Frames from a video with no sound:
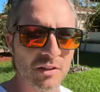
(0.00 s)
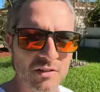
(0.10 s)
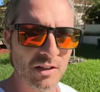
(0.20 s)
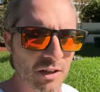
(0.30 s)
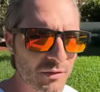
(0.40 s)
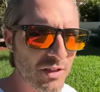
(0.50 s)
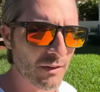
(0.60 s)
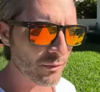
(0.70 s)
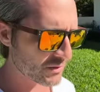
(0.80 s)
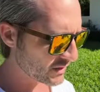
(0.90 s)
the city of San
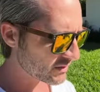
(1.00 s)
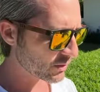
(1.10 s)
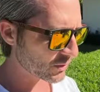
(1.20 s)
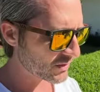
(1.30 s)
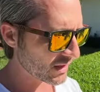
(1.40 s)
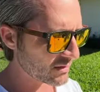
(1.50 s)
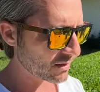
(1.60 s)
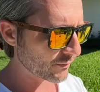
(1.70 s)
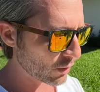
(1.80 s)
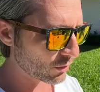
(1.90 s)
Francisco says
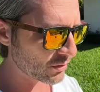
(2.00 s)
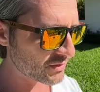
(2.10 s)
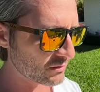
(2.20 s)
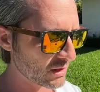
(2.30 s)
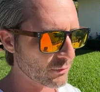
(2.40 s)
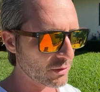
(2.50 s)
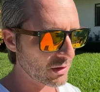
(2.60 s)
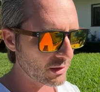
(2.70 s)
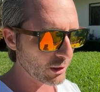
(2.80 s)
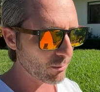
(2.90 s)
the voters delivered a
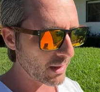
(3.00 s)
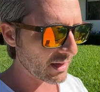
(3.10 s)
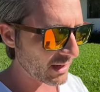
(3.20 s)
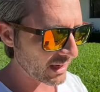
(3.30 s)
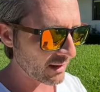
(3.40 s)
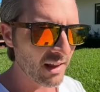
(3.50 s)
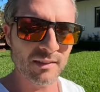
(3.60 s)
clear mandate